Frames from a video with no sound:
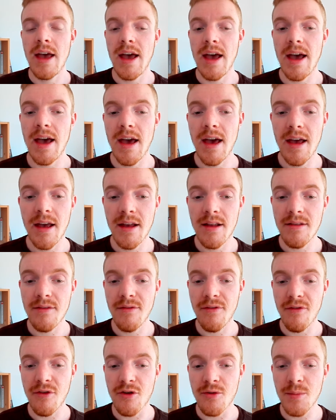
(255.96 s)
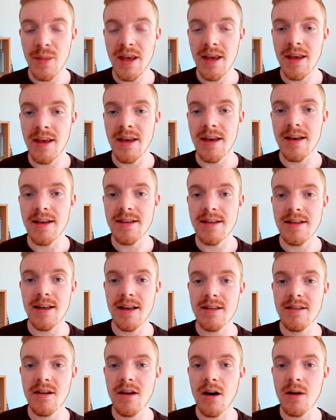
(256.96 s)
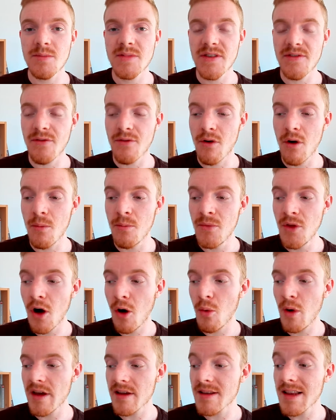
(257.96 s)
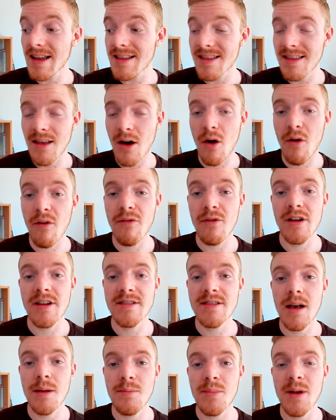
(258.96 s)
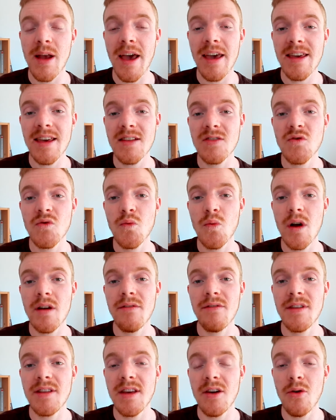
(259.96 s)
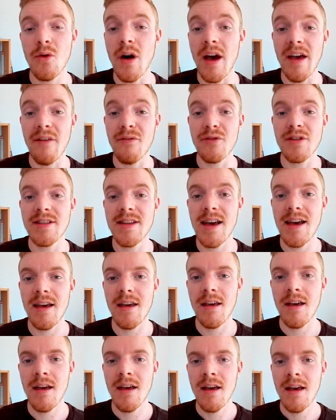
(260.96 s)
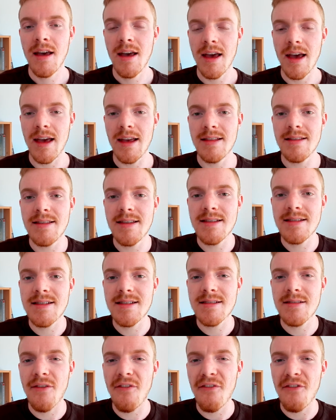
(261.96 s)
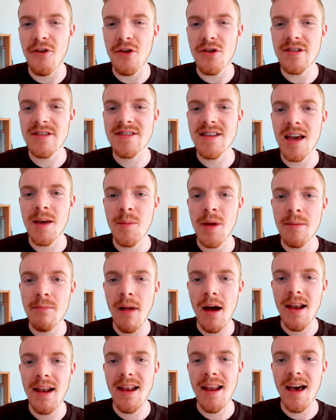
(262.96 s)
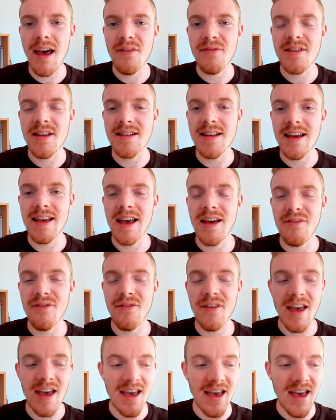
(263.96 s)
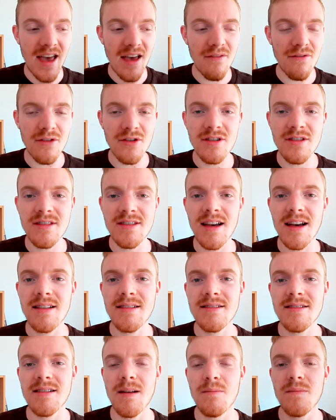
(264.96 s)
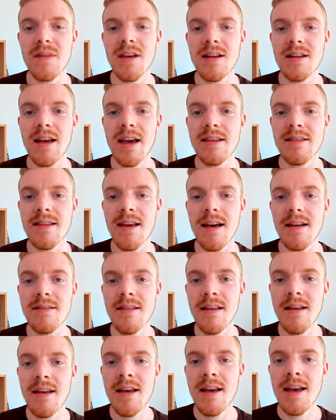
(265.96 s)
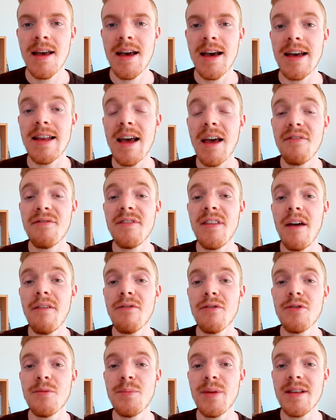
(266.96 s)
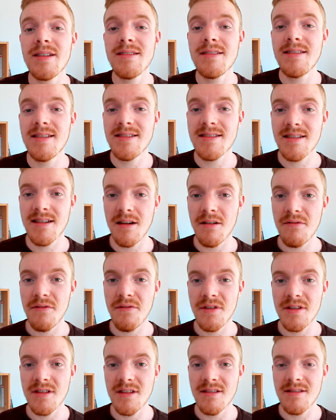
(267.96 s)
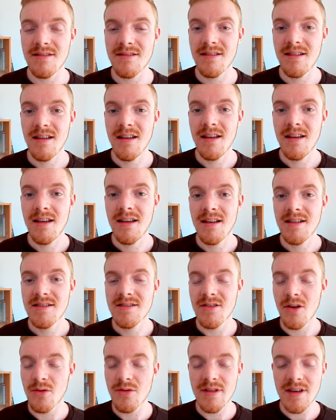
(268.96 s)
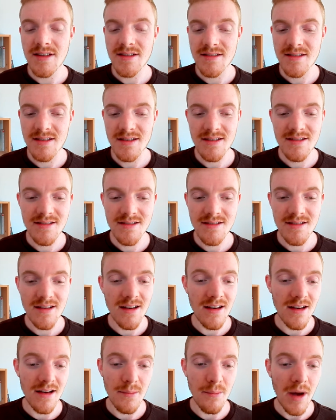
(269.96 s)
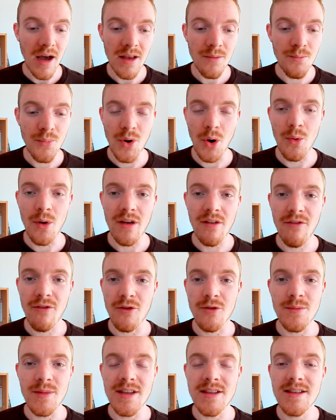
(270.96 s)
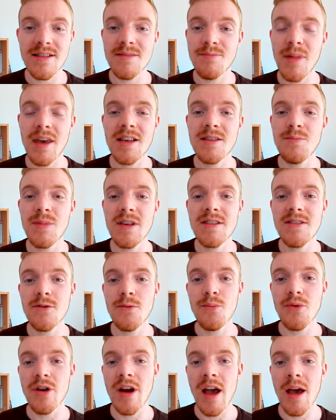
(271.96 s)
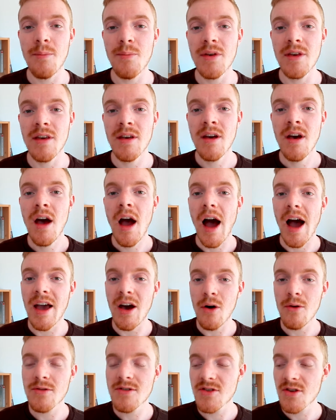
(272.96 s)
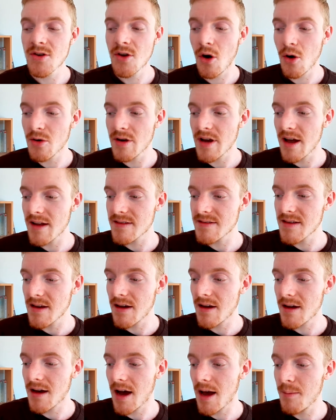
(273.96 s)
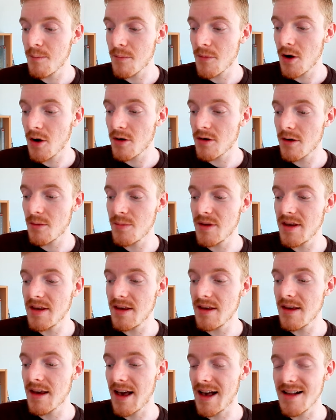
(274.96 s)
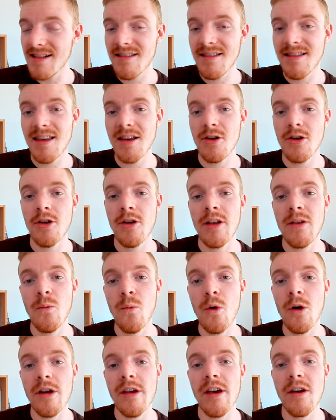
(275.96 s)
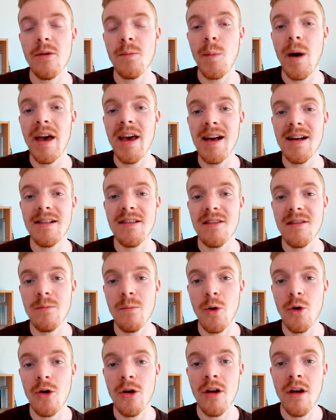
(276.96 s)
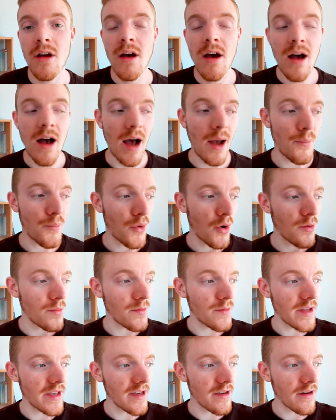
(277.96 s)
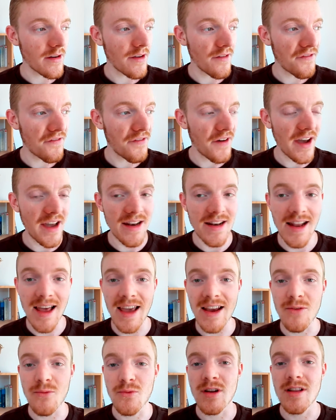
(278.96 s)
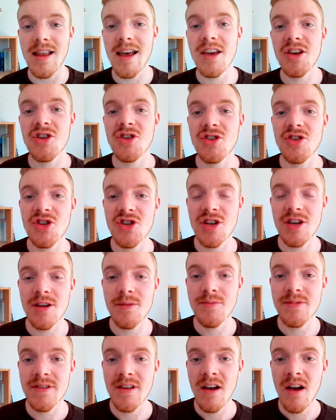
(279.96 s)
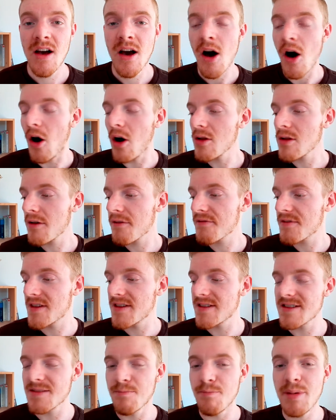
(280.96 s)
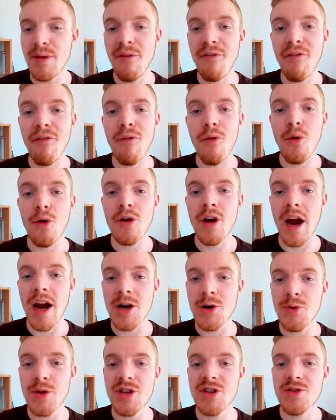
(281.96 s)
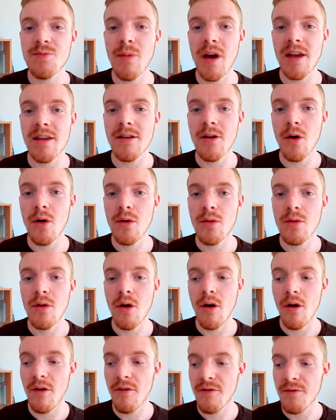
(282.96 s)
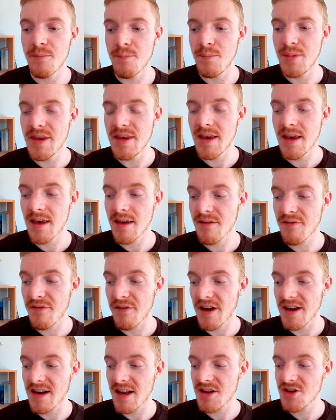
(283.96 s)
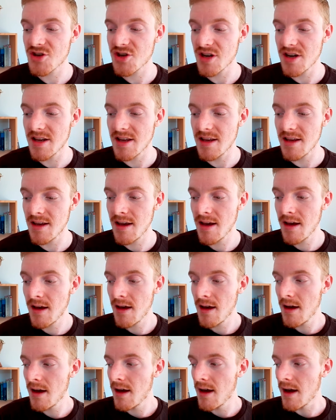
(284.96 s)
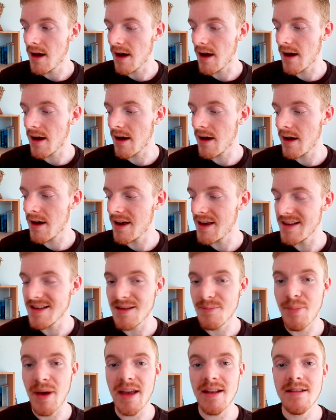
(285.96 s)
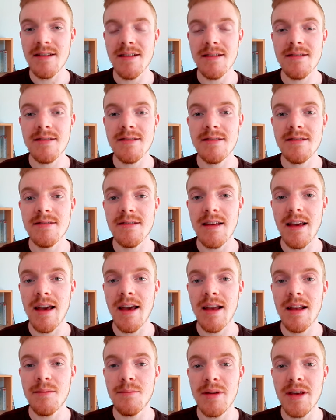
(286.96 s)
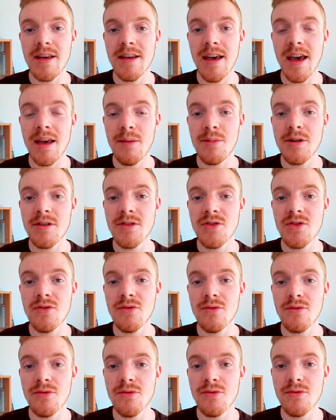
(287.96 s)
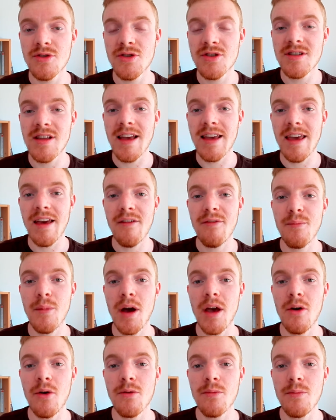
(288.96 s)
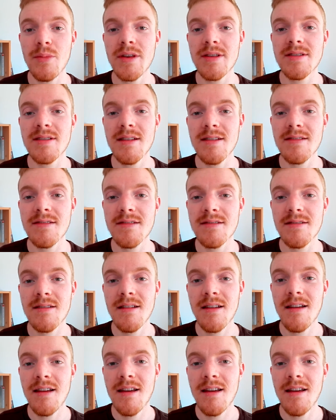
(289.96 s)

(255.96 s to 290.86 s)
And for me, it comes from knowing that now, for example, I can do one video every day. And this is the first time in my life that I have ever done something like that. And I've never been this confident. So this is mind blowing for me. This makes me super happy. I also know that I'm gonna be healthier and working on my health more. I'm probably gonna find like relationships. All of this before I reach my goal of being financially independent and being able to just like have my own business.